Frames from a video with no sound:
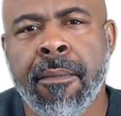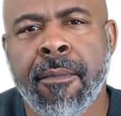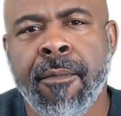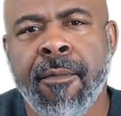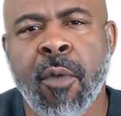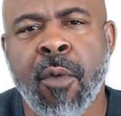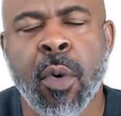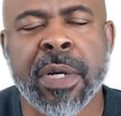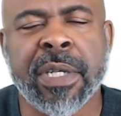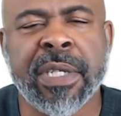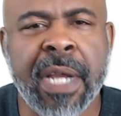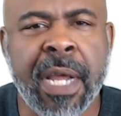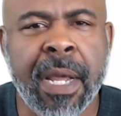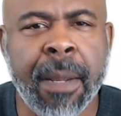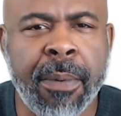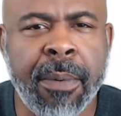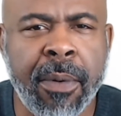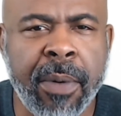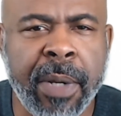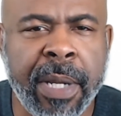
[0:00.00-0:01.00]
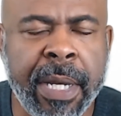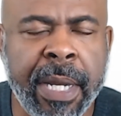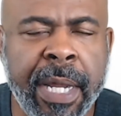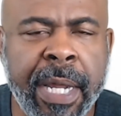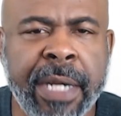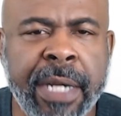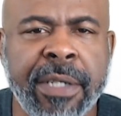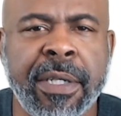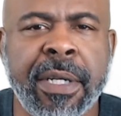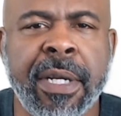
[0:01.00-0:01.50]
For example, in
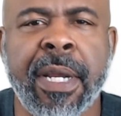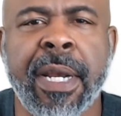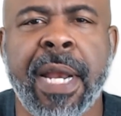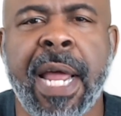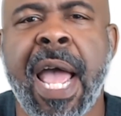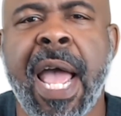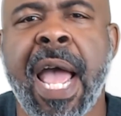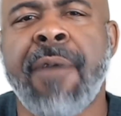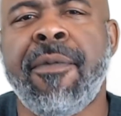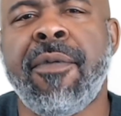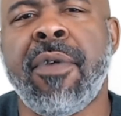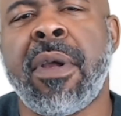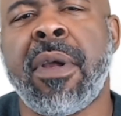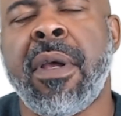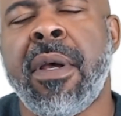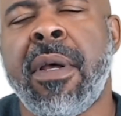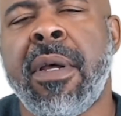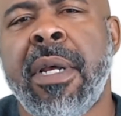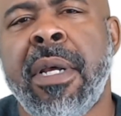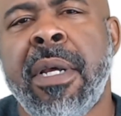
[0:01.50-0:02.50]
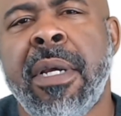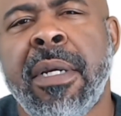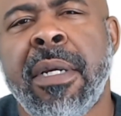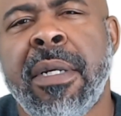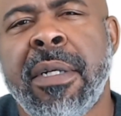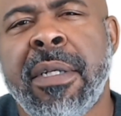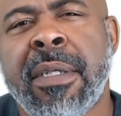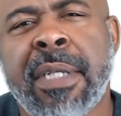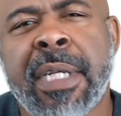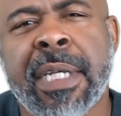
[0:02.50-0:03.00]
Asia and Africa,
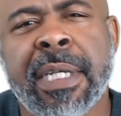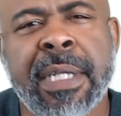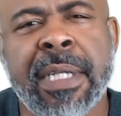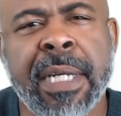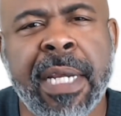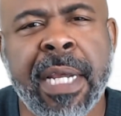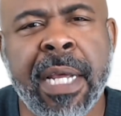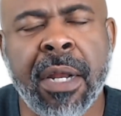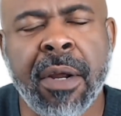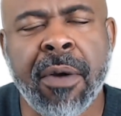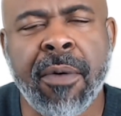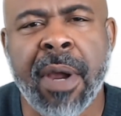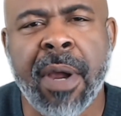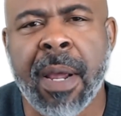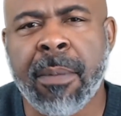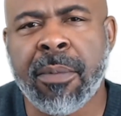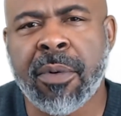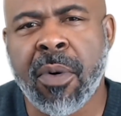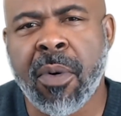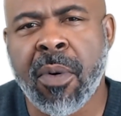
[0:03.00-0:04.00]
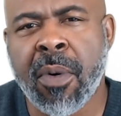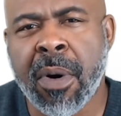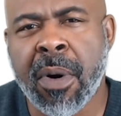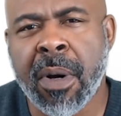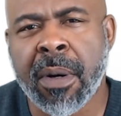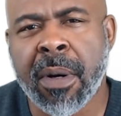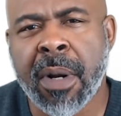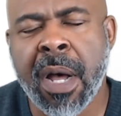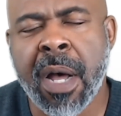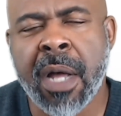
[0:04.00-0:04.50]
60 kilograms or
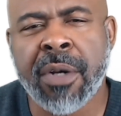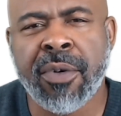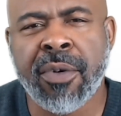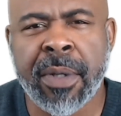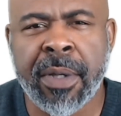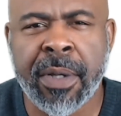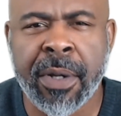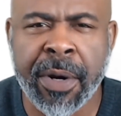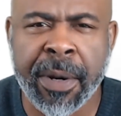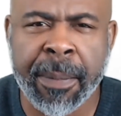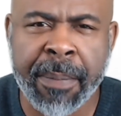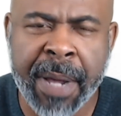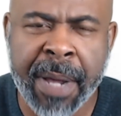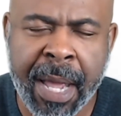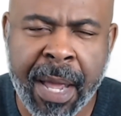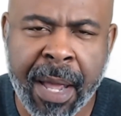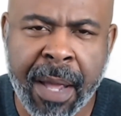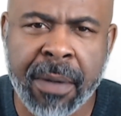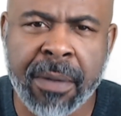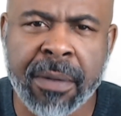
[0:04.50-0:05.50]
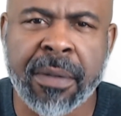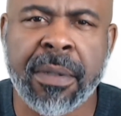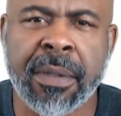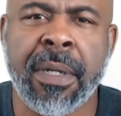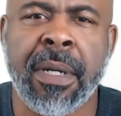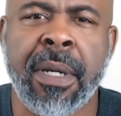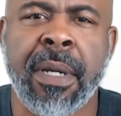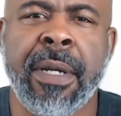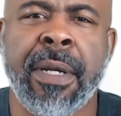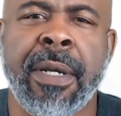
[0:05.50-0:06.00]
130 pounds
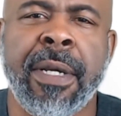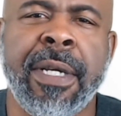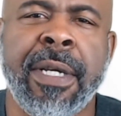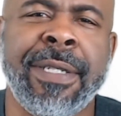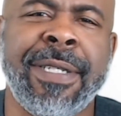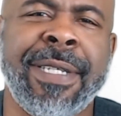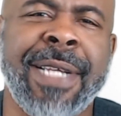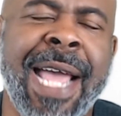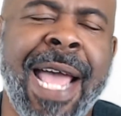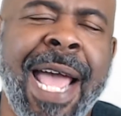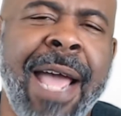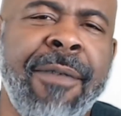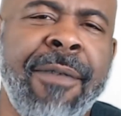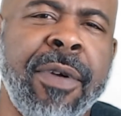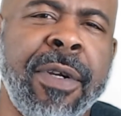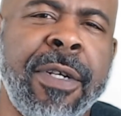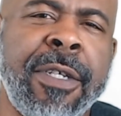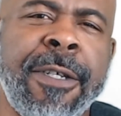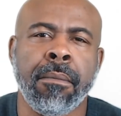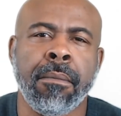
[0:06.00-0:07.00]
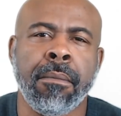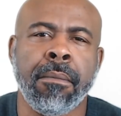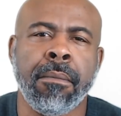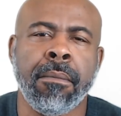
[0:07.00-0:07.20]
is average.